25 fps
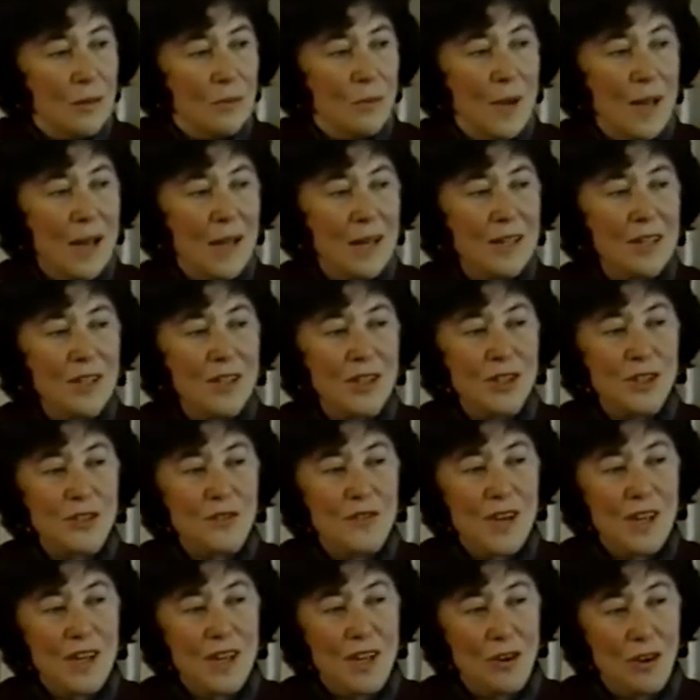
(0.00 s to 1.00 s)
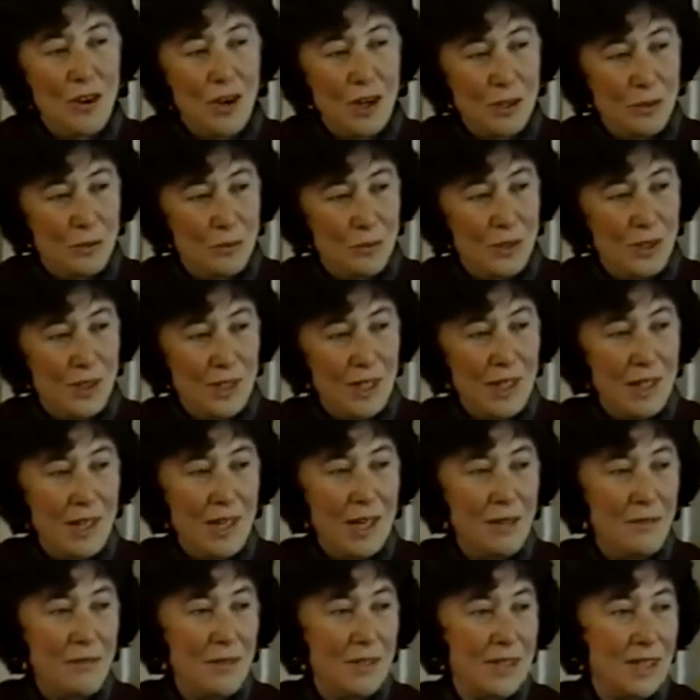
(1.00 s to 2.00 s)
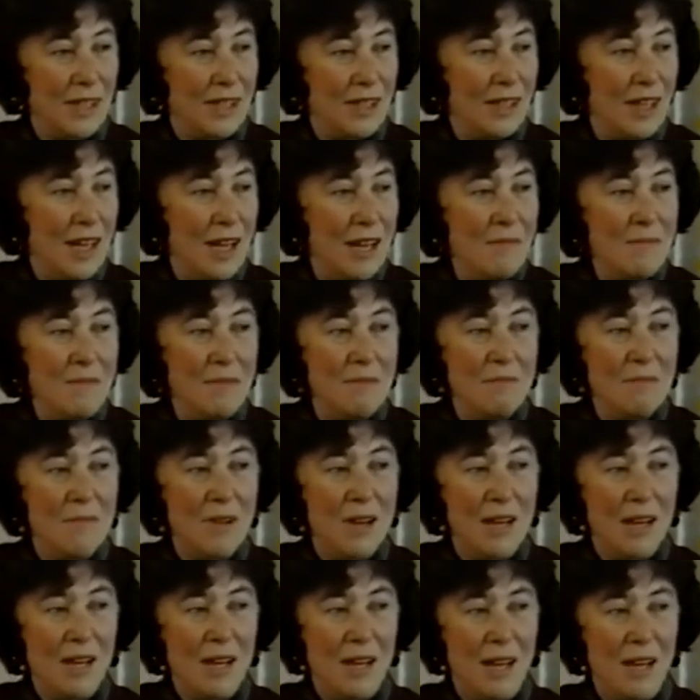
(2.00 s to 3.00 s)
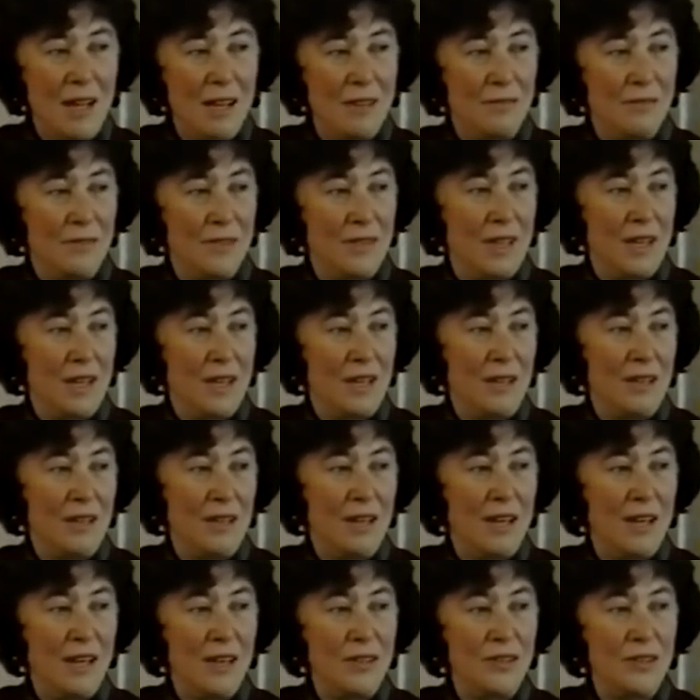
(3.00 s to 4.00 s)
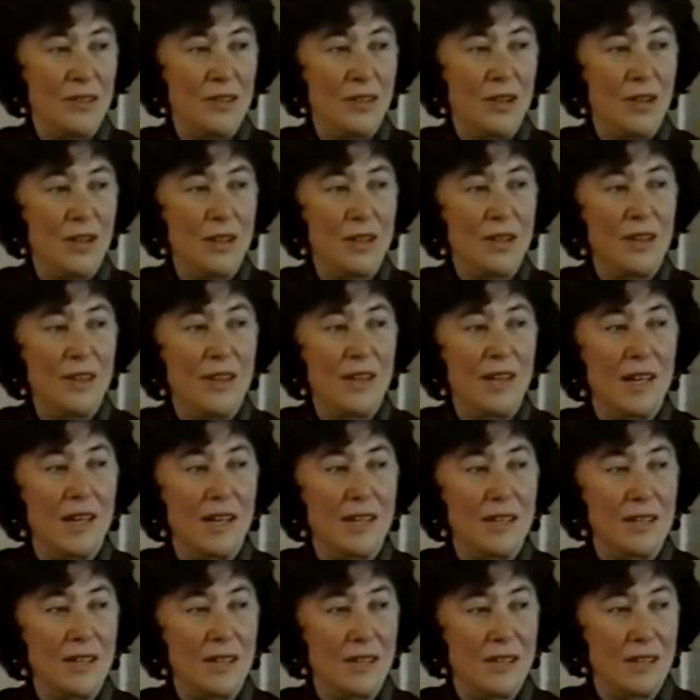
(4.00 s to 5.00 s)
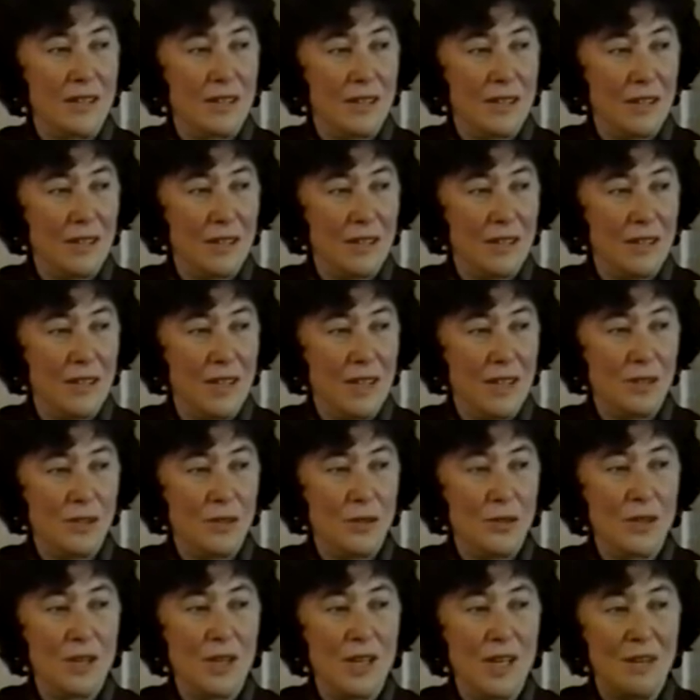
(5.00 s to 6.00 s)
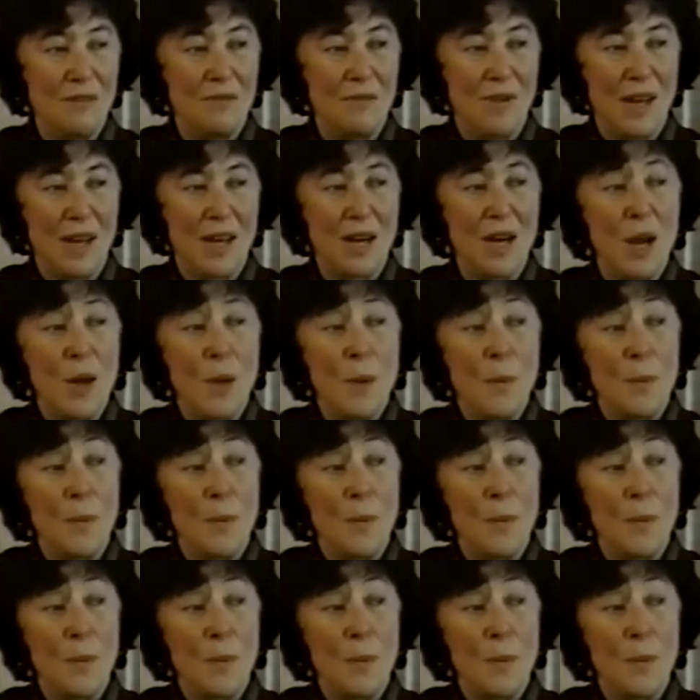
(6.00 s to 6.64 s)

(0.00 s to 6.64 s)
Well, it is very hard to say. There was a time in my life, and I thought that they certainly were.